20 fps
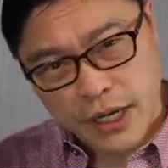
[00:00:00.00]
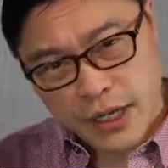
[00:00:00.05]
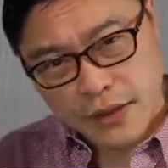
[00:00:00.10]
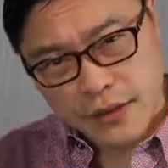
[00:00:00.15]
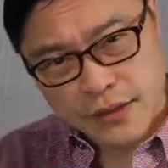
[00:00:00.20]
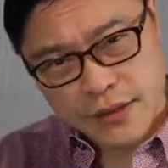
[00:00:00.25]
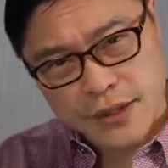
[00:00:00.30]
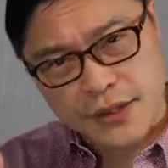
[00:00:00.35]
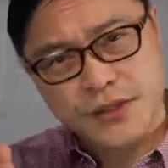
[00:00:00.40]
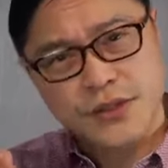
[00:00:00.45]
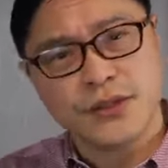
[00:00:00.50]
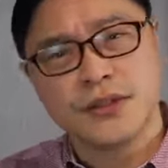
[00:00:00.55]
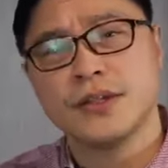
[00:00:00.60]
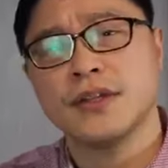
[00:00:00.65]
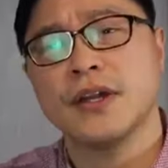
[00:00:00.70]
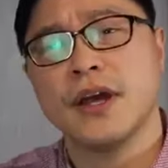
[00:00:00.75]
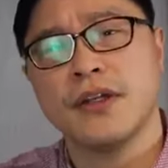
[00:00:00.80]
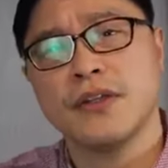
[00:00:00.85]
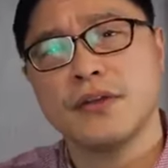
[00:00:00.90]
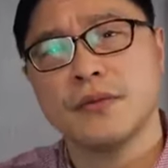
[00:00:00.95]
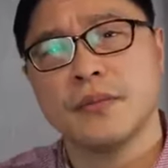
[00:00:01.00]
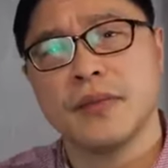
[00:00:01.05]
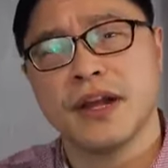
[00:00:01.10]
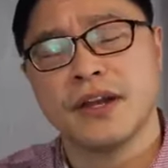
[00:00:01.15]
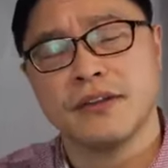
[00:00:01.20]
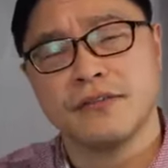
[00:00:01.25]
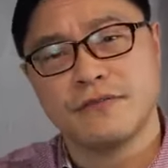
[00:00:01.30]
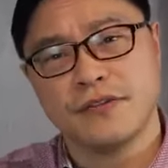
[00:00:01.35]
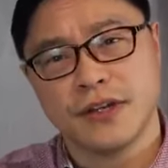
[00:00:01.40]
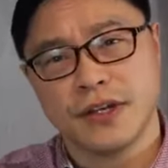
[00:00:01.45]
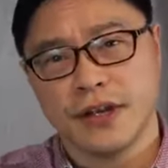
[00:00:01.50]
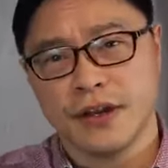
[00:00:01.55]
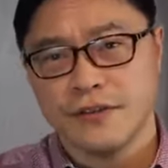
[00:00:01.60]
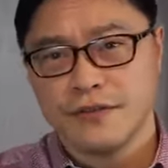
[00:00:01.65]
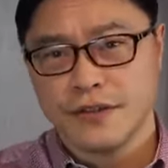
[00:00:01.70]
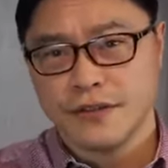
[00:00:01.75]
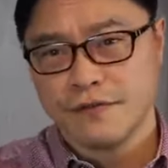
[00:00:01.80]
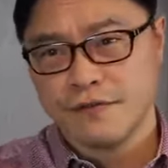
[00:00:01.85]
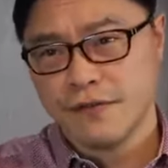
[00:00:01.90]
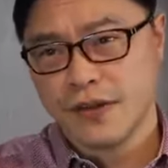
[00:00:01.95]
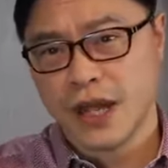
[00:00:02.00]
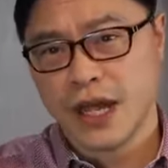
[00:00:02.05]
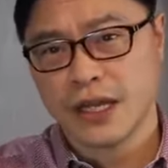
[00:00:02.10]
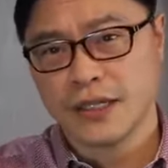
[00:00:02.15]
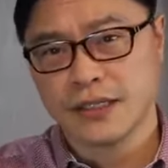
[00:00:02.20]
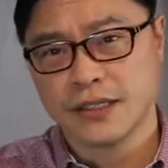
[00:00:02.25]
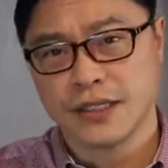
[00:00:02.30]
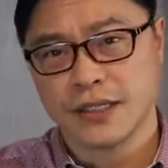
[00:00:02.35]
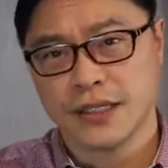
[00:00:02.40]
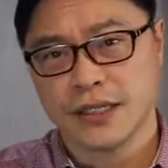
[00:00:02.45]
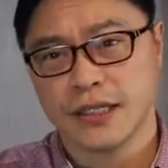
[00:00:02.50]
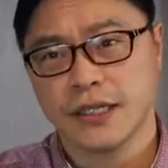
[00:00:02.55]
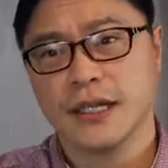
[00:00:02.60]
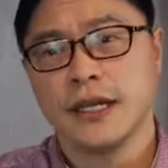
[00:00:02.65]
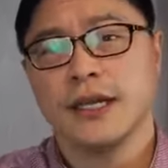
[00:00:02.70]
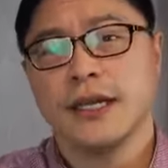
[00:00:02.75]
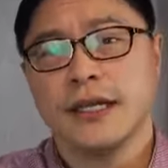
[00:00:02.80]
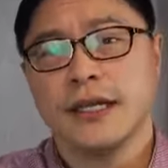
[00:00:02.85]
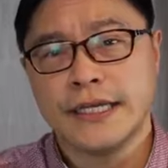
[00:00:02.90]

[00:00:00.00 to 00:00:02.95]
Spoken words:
And this is another benefit of the fasting,